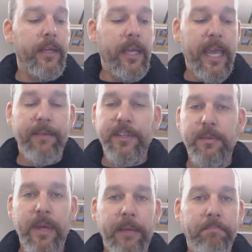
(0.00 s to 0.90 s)
He gave it
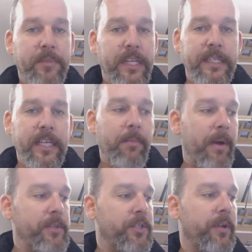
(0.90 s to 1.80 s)
to me. Didn't tell him
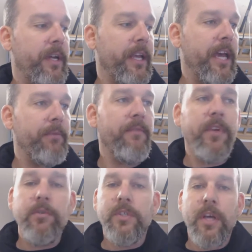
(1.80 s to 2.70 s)
I was doing any kind of
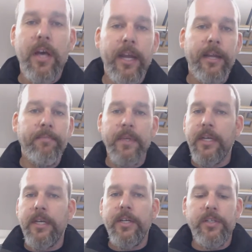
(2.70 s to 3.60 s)
reviews on it.
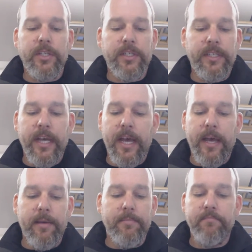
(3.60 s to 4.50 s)
Just
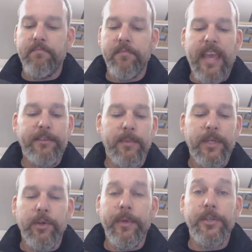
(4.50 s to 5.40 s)
gave it to
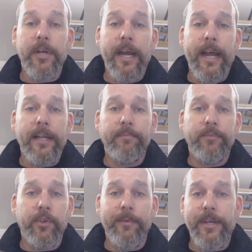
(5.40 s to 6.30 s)
me, told me to try it
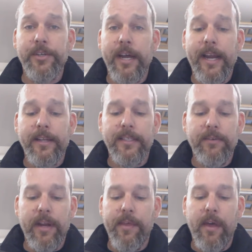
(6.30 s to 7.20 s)
out. Told him I'd try it out, see
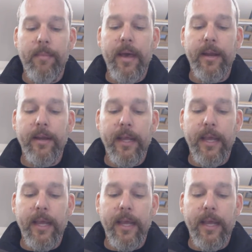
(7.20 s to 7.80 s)
what I thought about it.